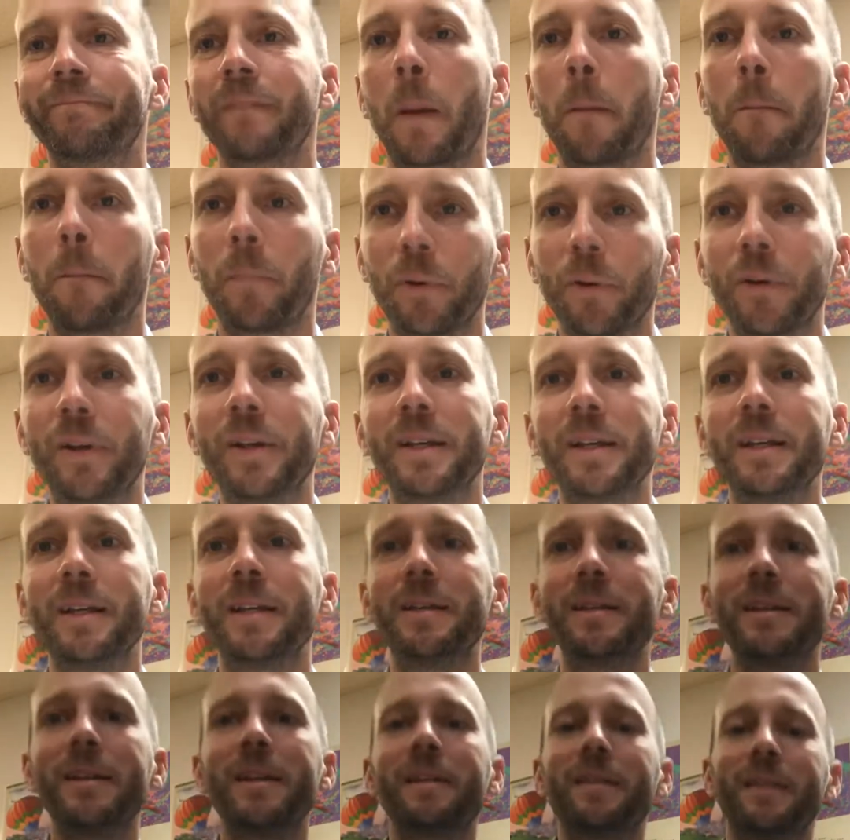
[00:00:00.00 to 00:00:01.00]
Pretty
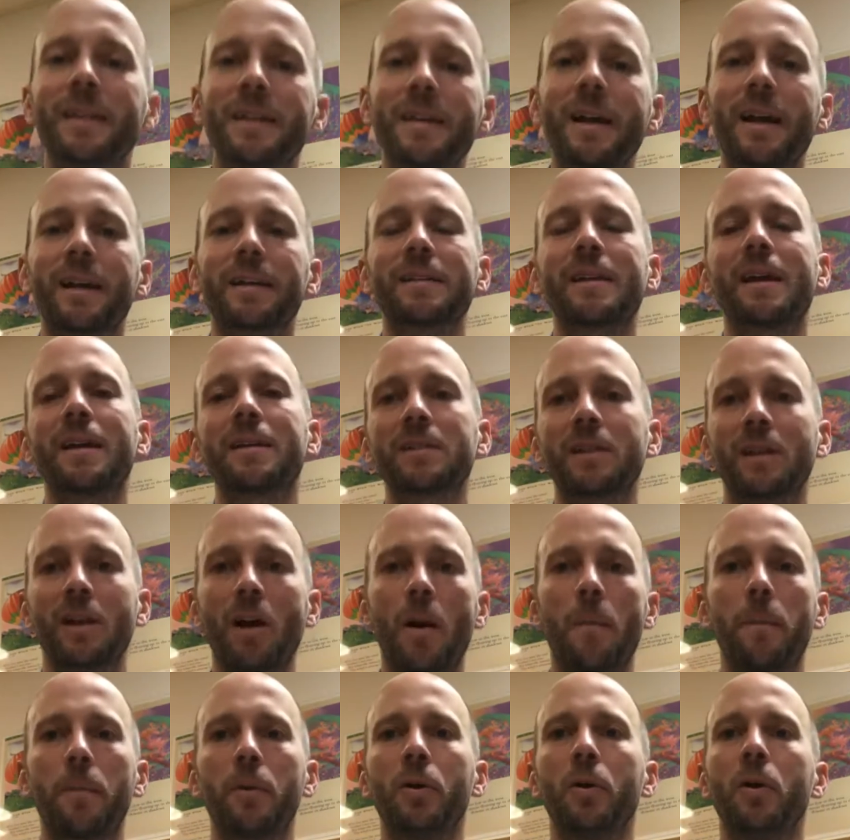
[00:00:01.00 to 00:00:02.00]
easy. The text has a
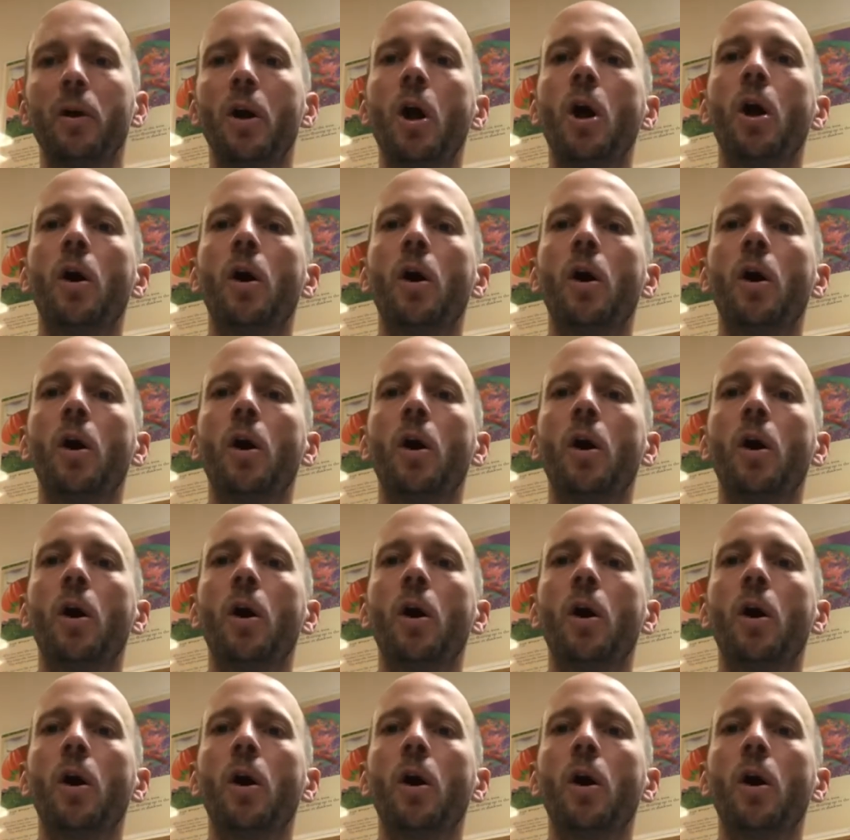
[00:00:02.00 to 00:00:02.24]
couple.